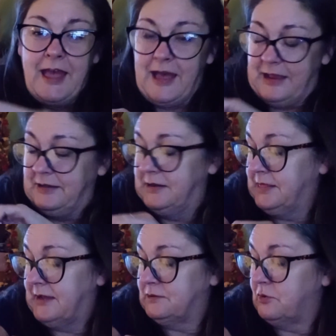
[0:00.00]
And
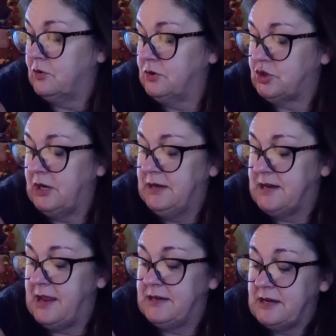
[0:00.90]
that's what she
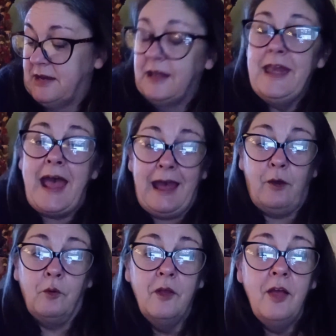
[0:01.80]
did.
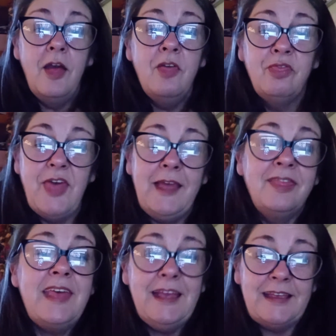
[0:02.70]
Now,
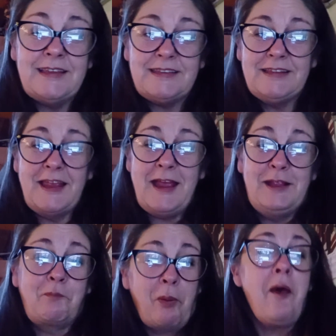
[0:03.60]
this
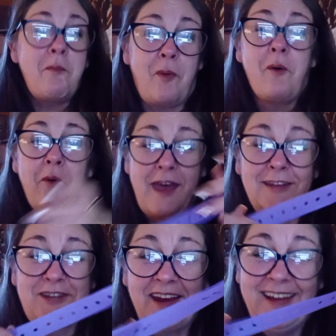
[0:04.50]
is purple,
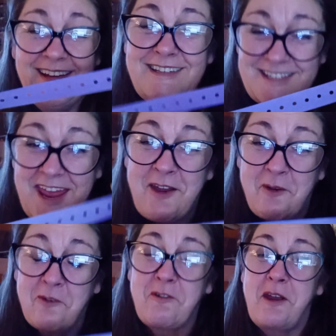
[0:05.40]
as you can
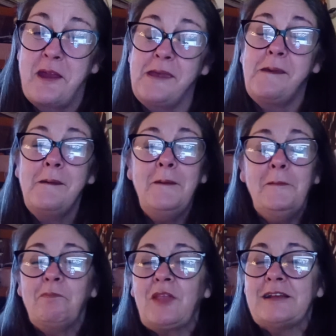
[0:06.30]
tell, right?
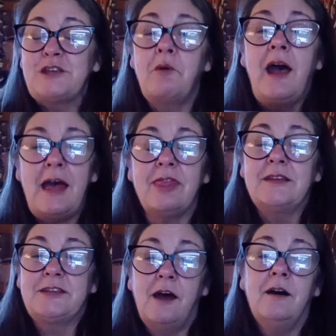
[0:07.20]
So at the
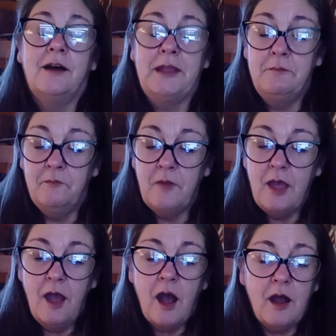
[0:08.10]
time,
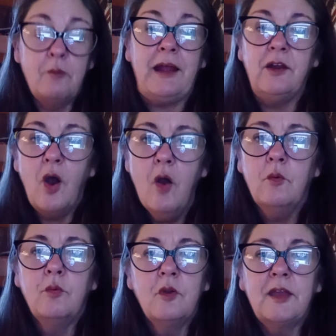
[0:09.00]
I went,
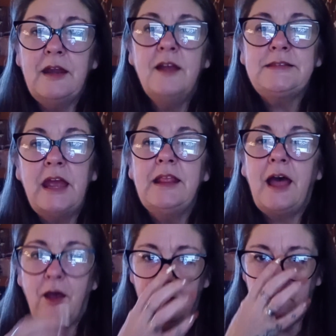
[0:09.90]
oh, can I take
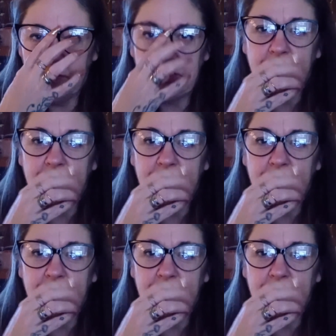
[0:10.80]
that home as a